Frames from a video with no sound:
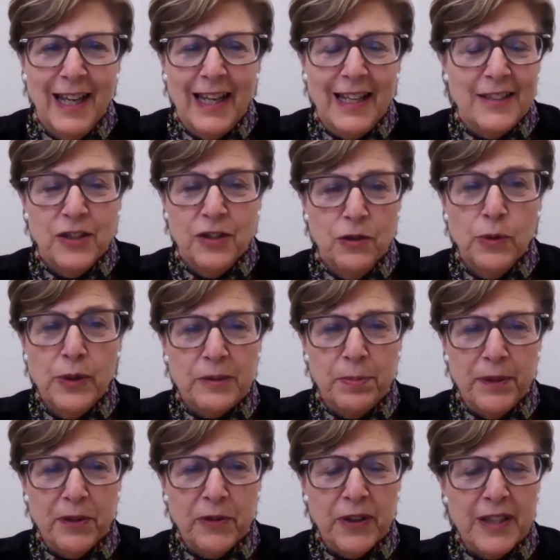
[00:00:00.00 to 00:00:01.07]
it's a new
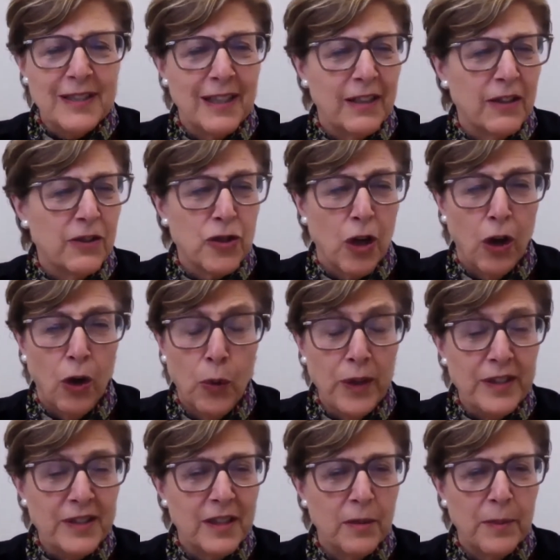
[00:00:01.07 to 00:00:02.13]
experience, and there's
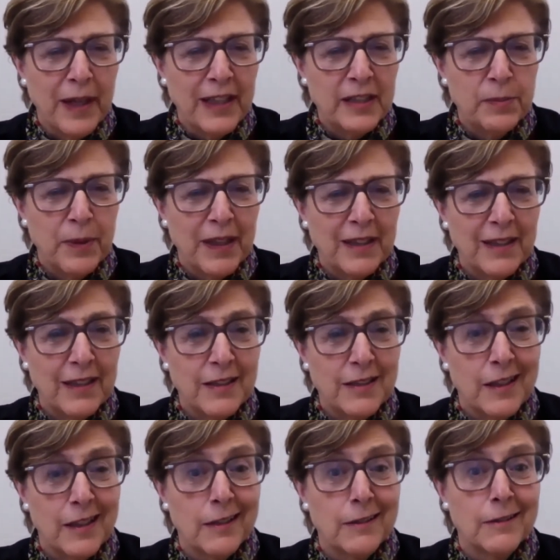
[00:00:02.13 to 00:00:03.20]
always some aspect that it's
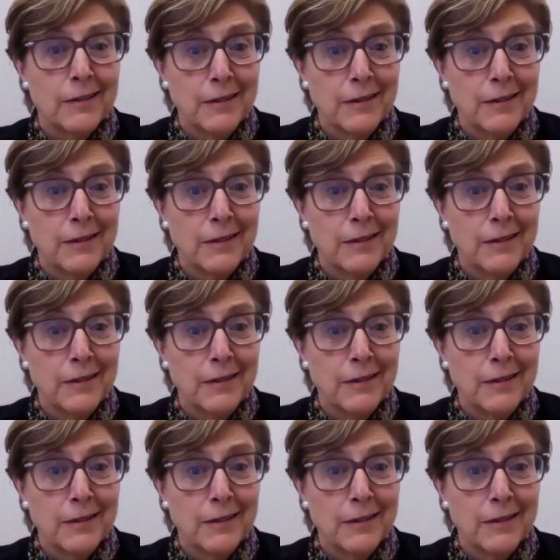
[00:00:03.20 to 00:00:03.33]
like,